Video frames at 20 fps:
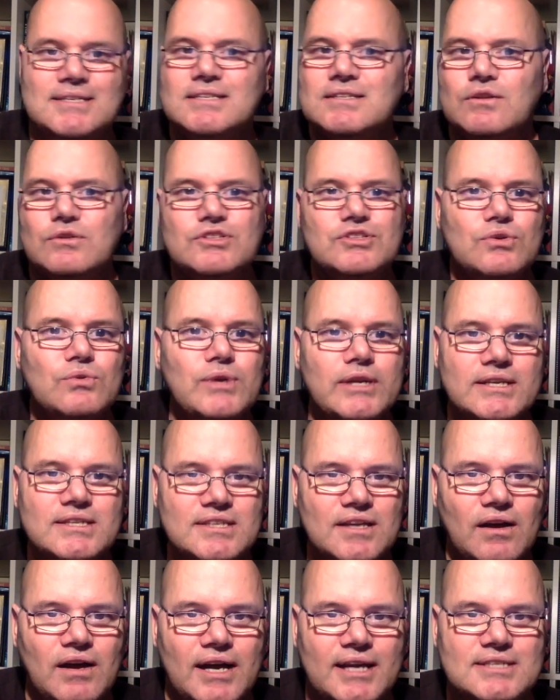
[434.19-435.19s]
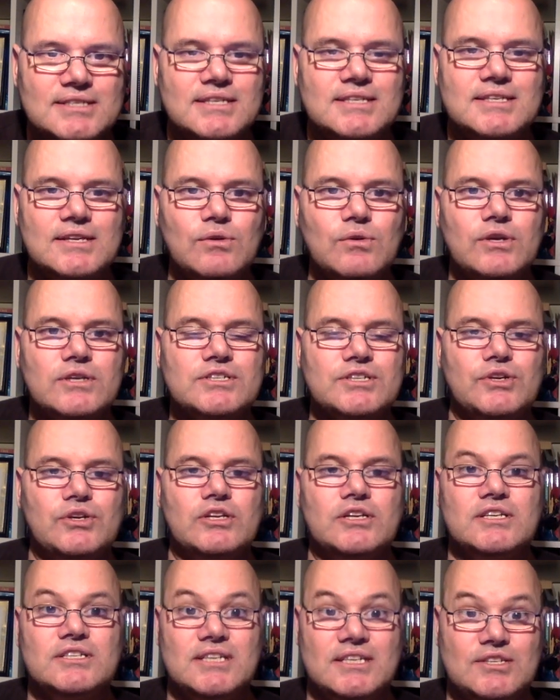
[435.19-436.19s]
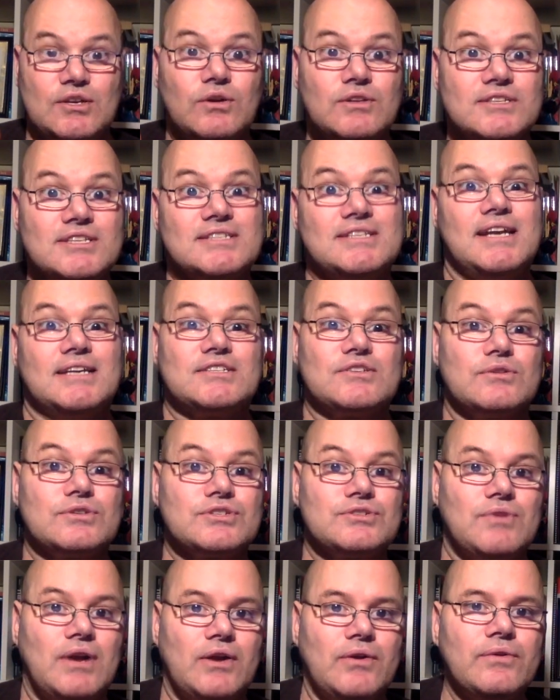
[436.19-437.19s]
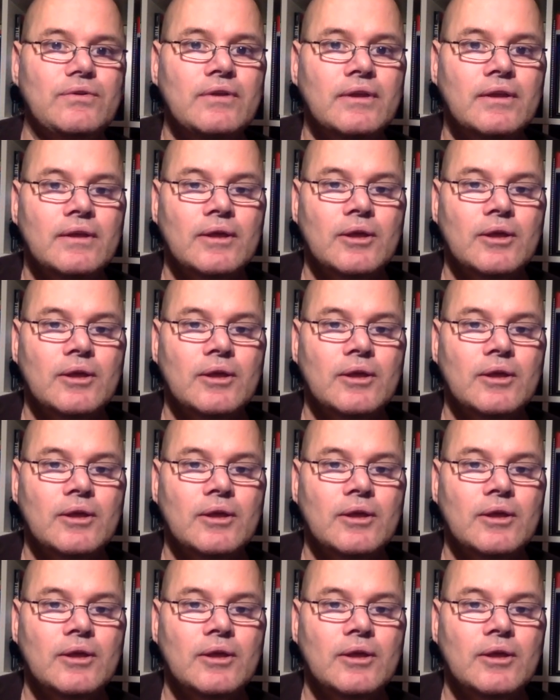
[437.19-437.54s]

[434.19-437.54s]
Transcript: He's lost all his size. He still looks good because he's on to testosterone,